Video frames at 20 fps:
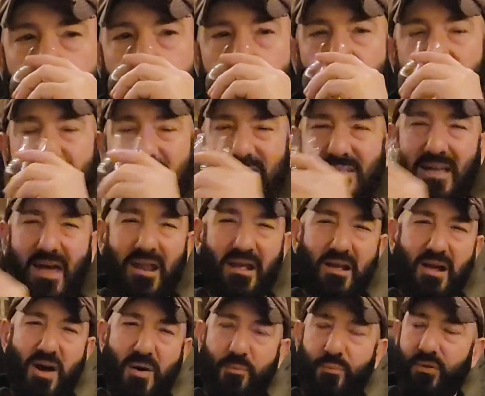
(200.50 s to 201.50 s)
But it's got a
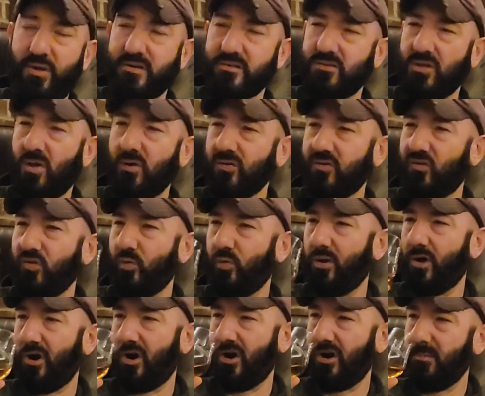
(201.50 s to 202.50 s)
complex nose to
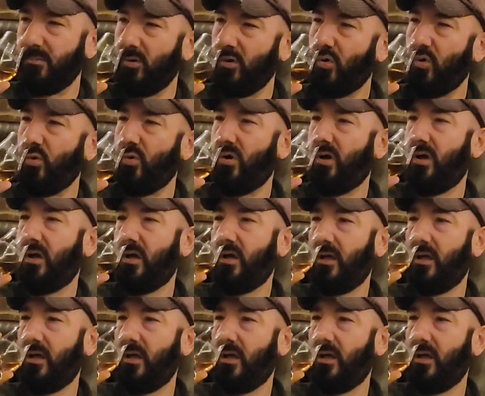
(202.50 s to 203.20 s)
it, herbal.